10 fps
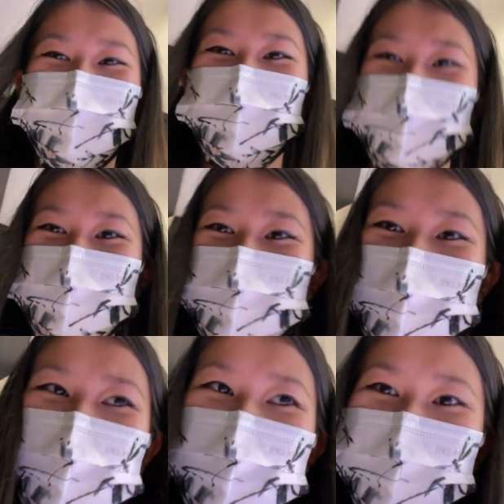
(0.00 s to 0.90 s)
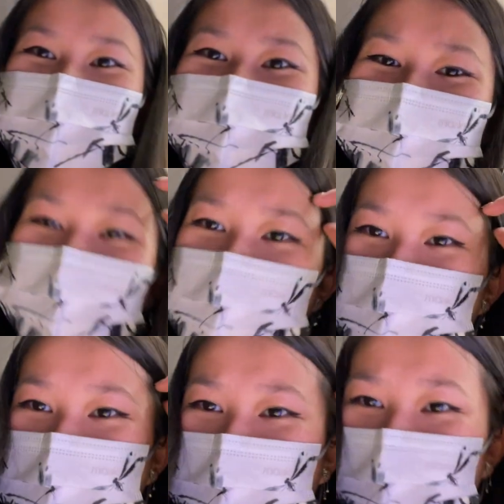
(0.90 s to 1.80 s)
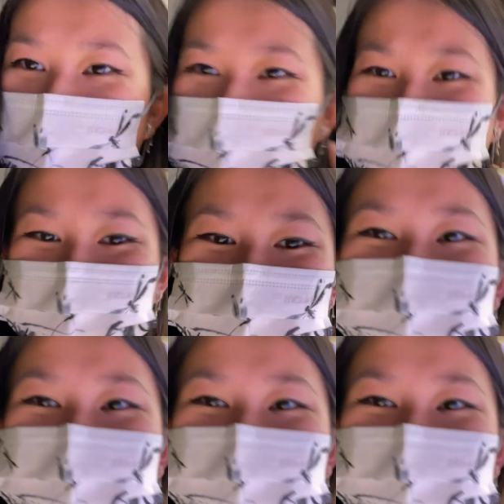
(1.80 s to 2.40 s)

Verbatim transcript: But it's like so many floors.